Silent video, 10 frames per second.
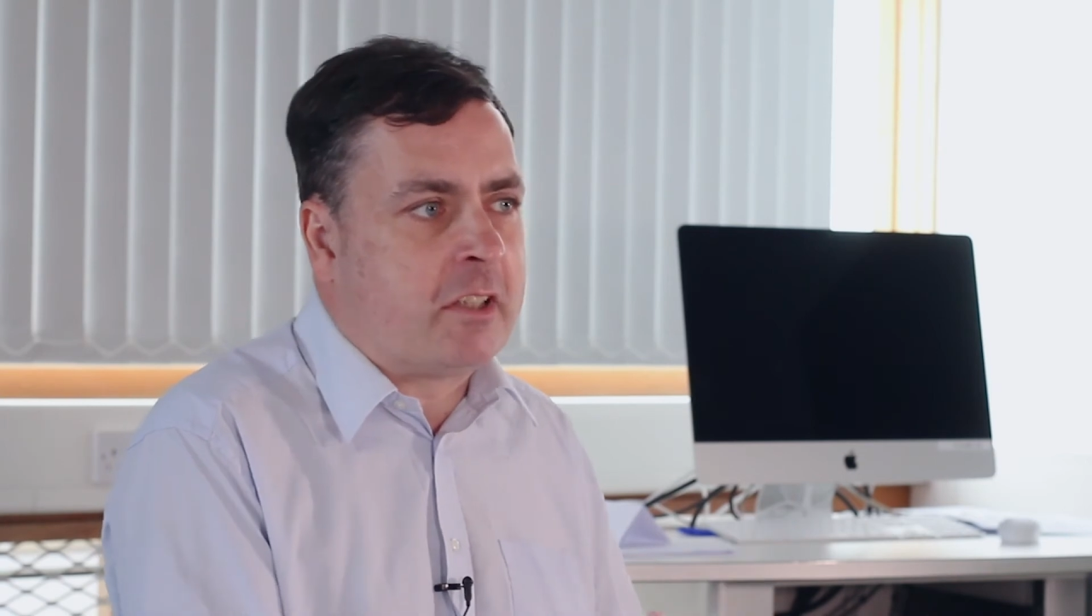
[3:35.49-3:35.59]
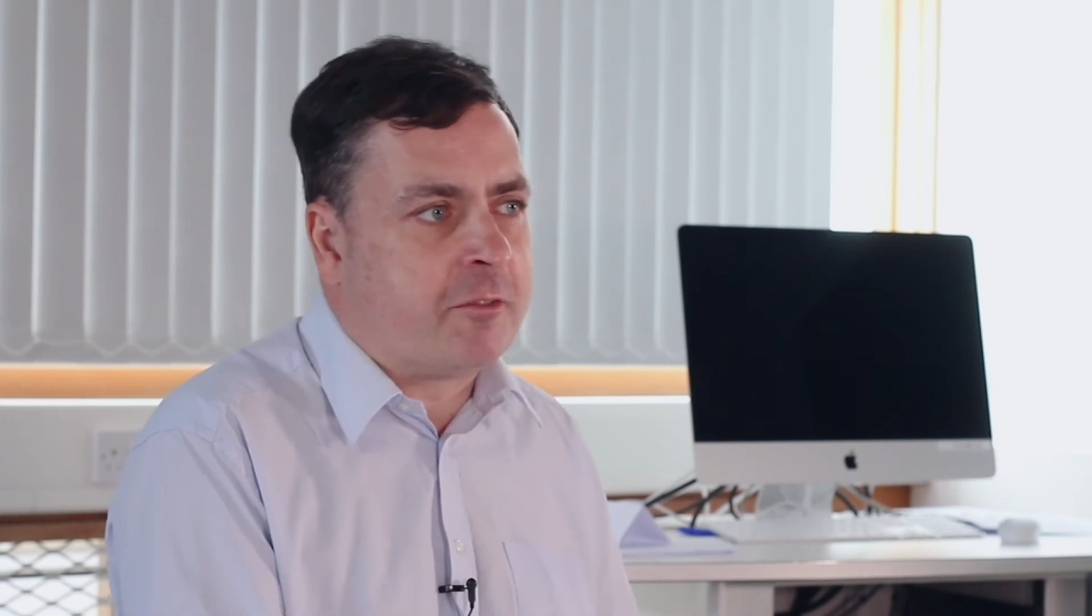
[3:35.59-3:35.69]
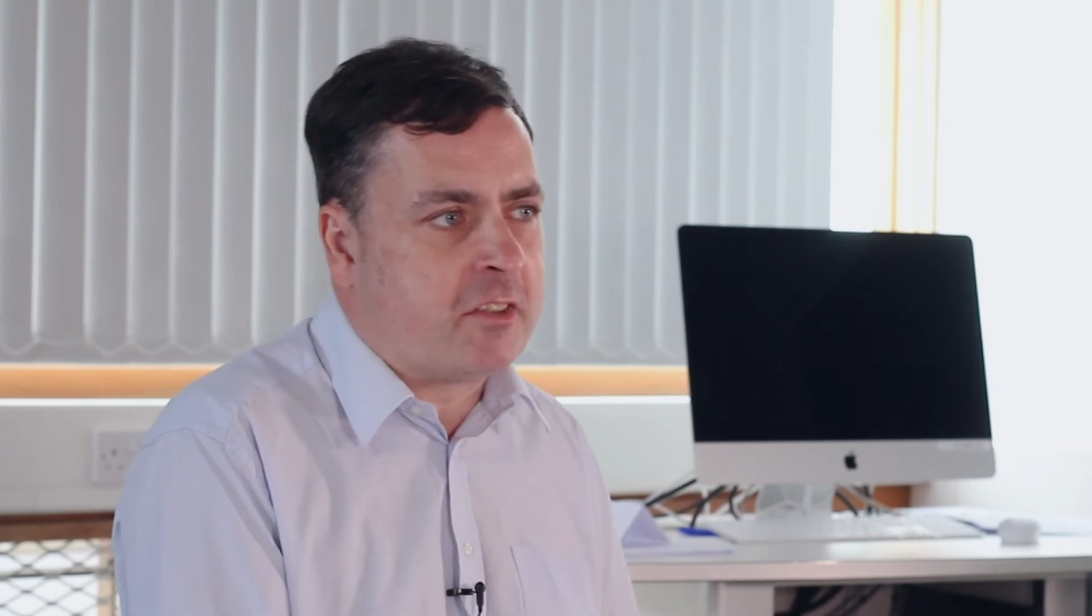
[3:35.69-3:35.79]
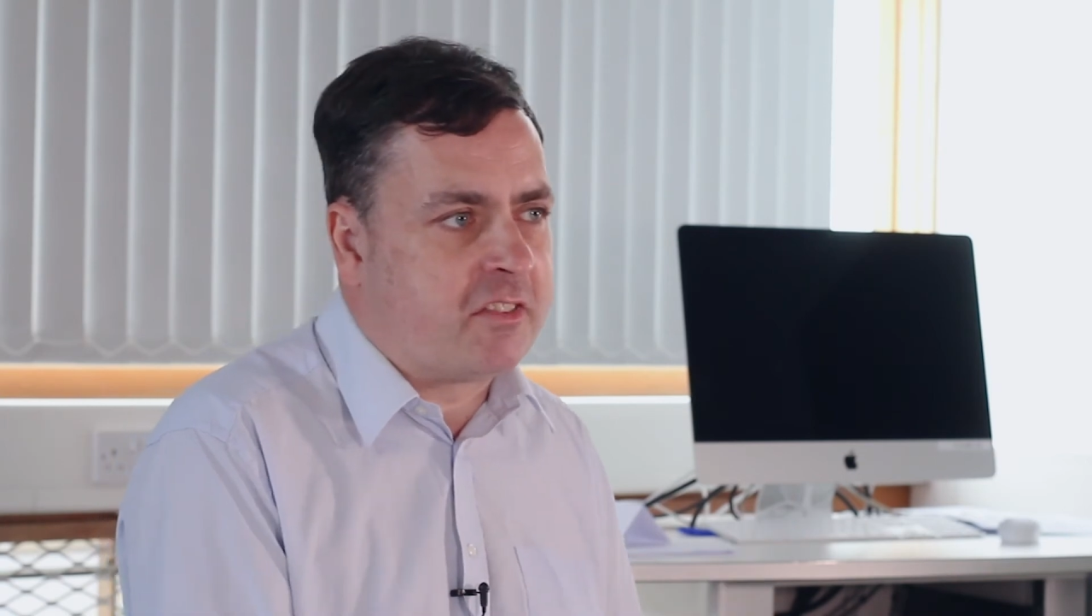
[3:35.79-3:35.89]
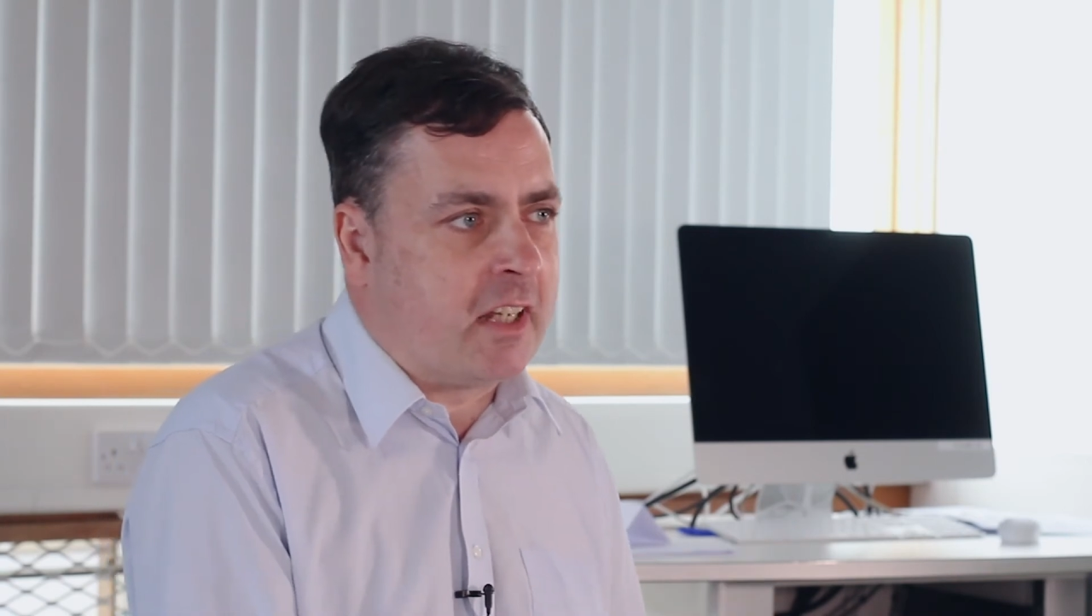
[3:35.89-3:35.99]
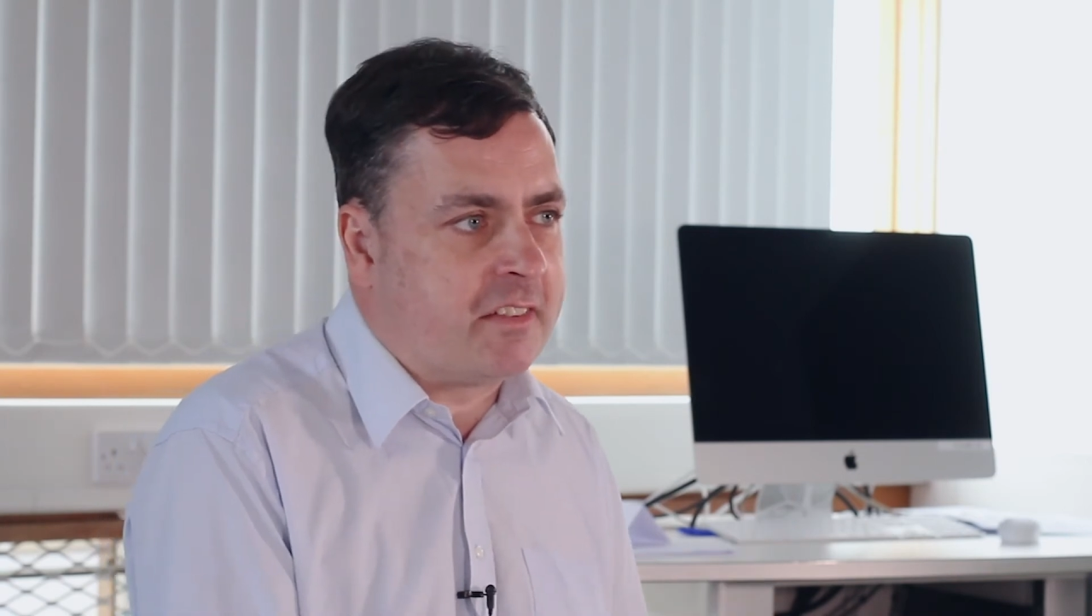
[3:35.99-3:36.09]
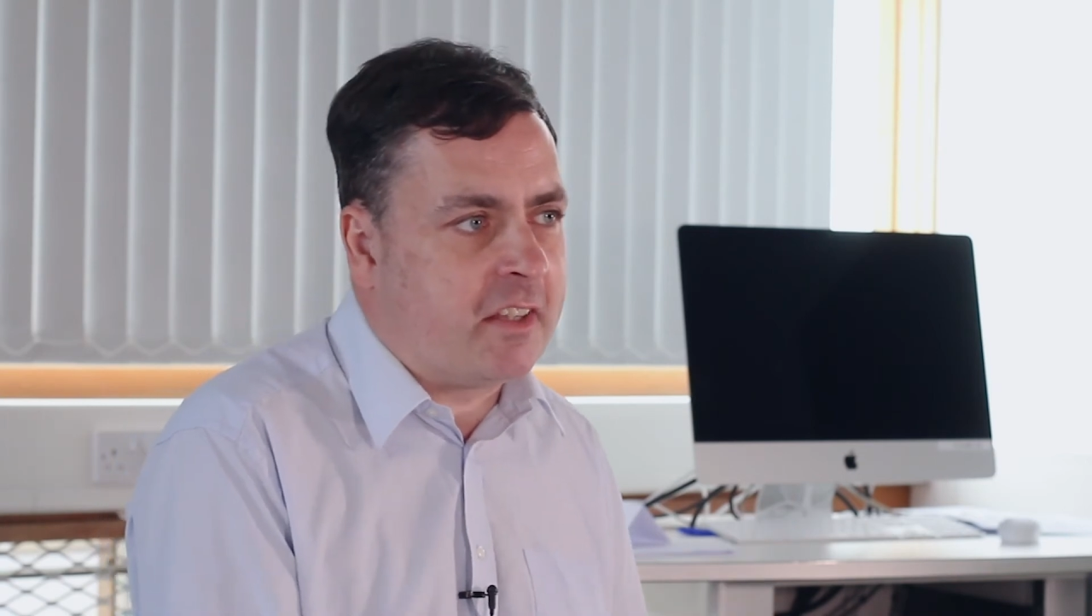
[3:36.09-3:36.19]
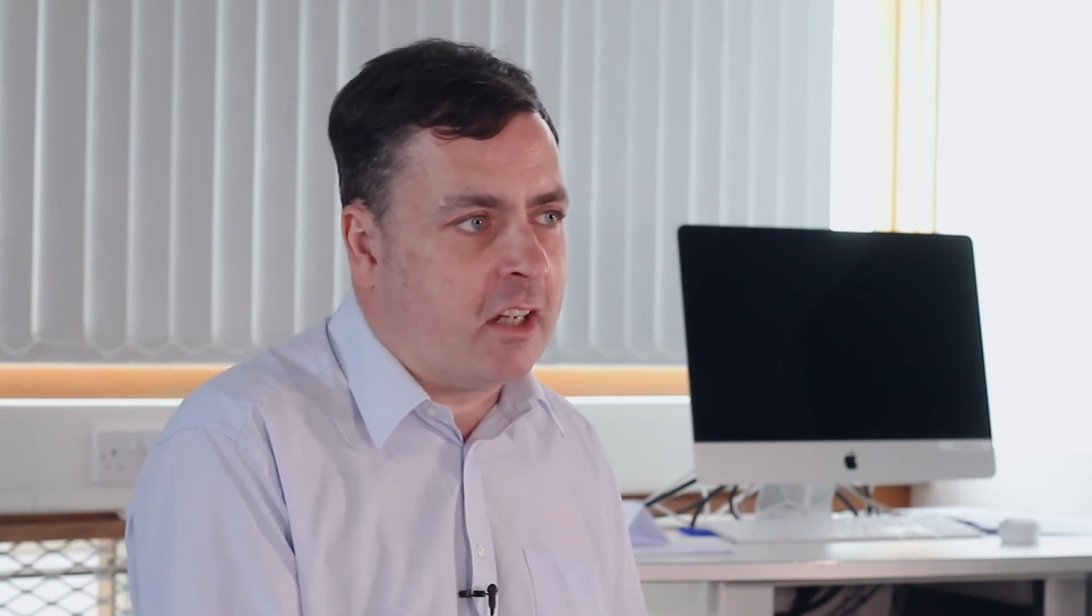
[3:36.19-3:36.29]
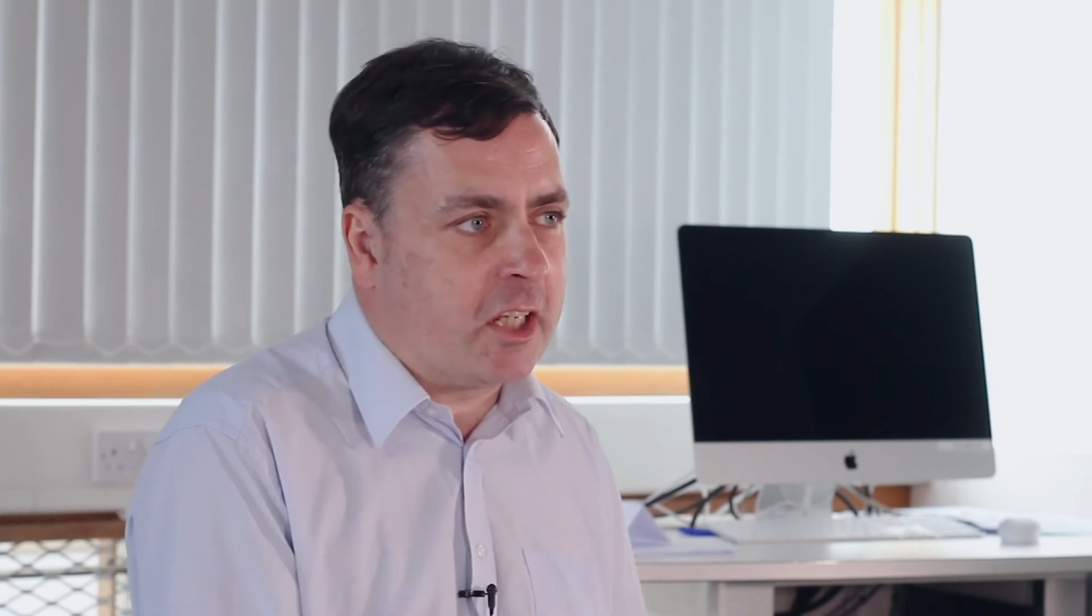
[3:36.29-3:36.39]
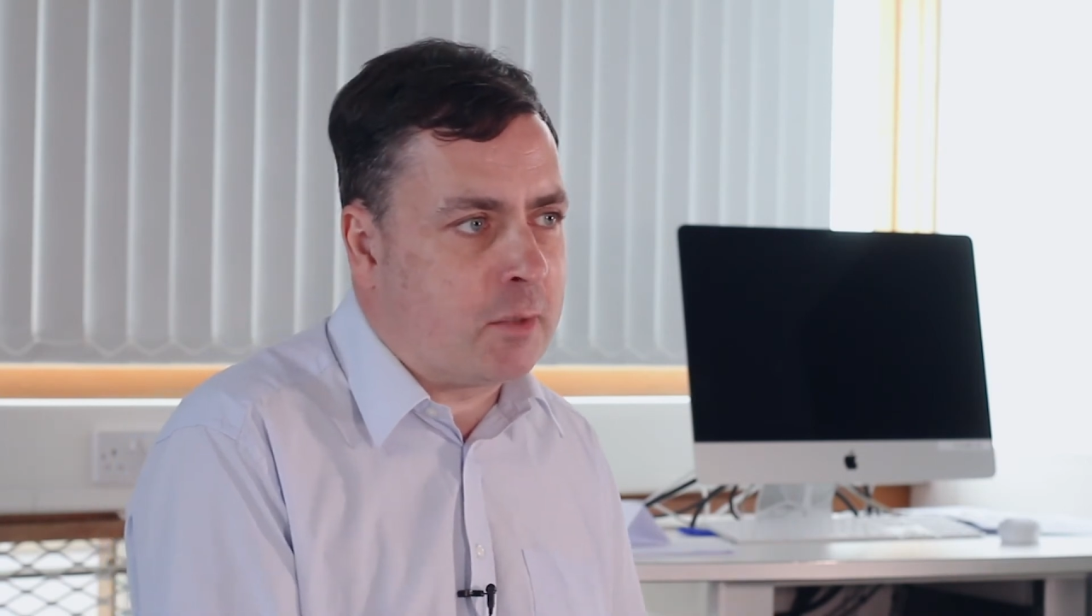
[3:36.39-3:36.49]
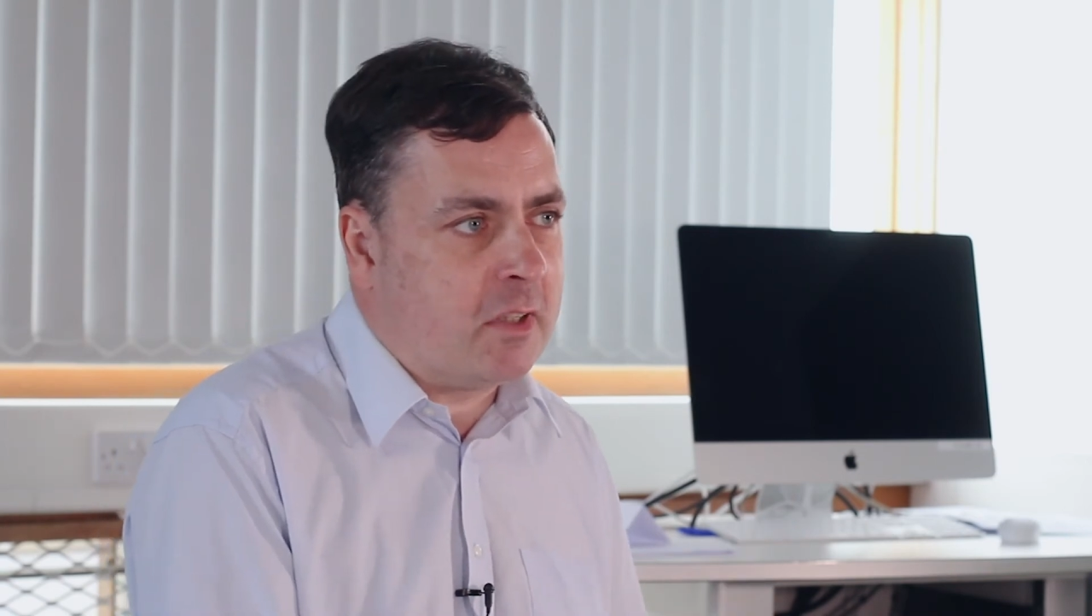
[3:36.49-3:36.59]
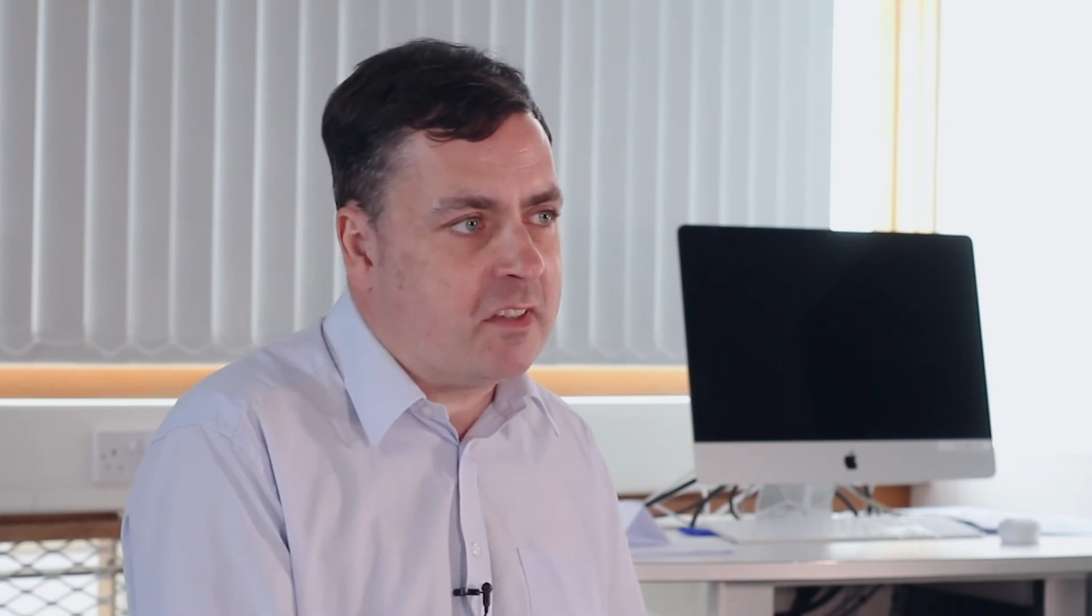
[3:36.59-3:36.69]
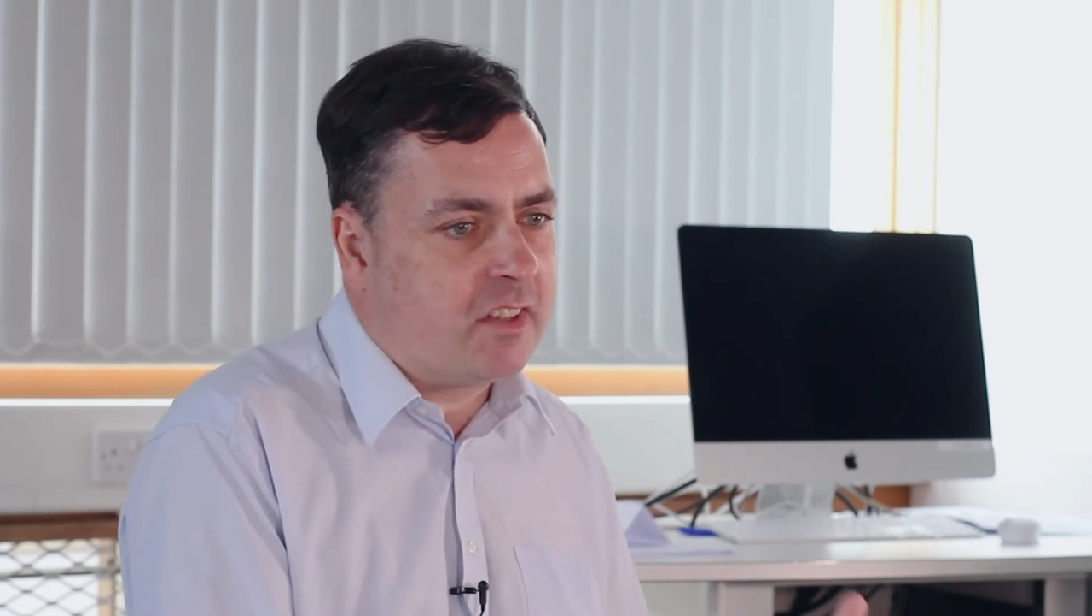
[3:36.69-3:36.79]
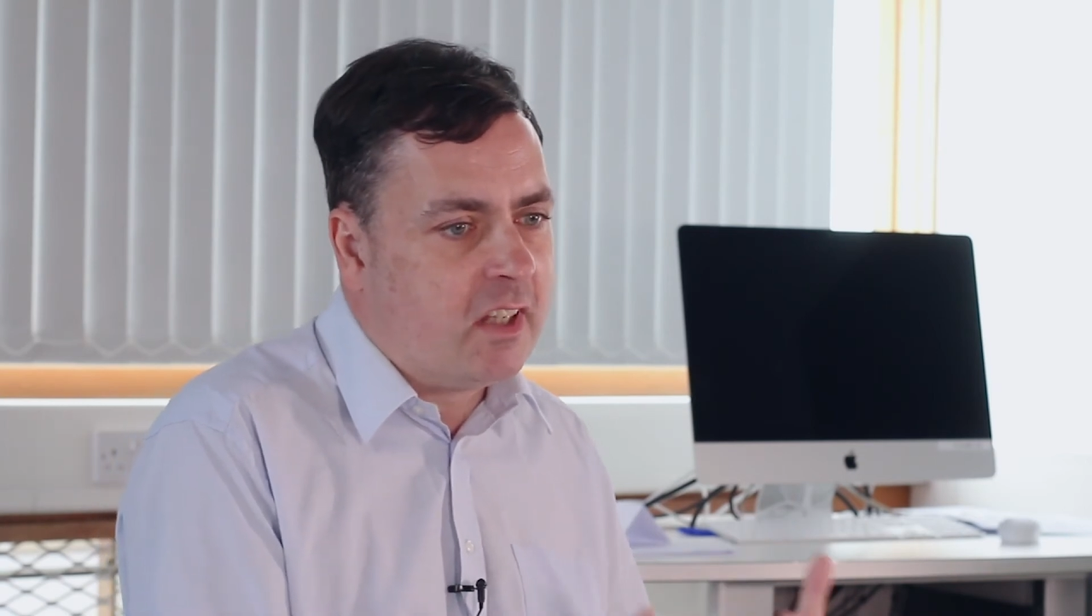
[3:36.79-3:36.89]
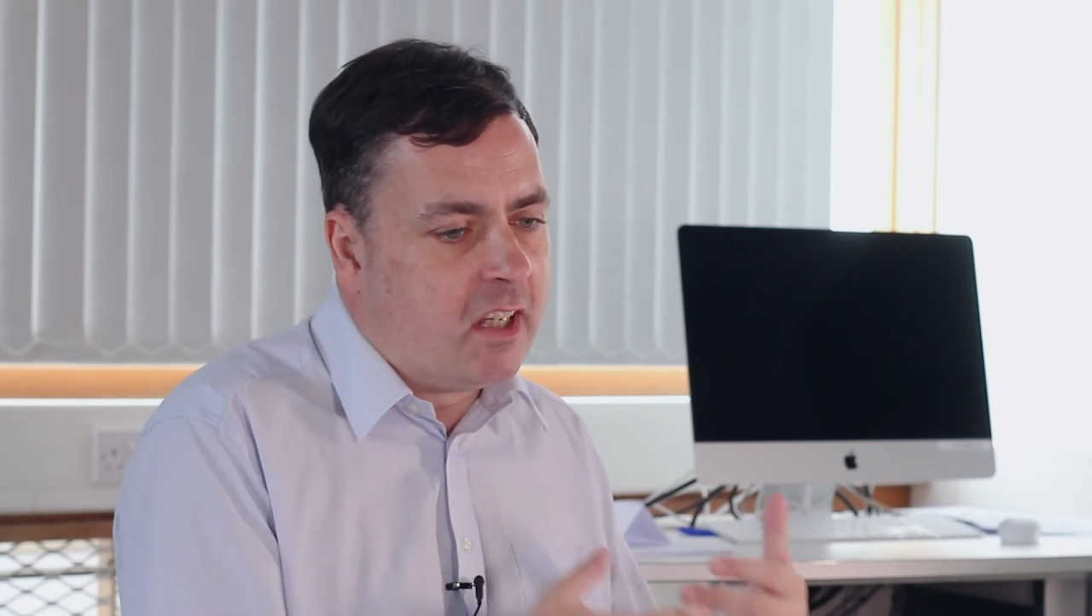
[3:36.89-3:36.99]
different sides of the argument.